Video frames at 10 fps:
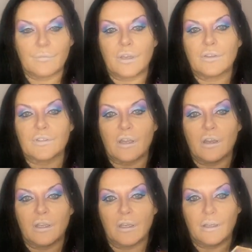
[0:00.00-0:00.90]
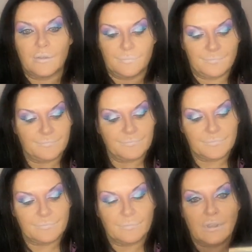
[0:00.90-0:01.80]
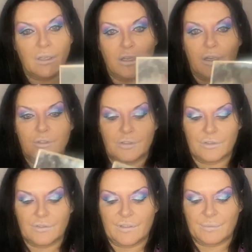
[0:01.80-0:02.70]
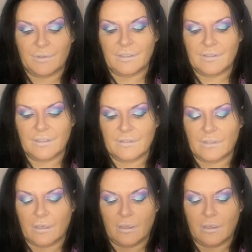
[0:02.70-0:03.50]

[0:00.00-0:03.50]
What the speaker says: I use a highlight. I just this one. This is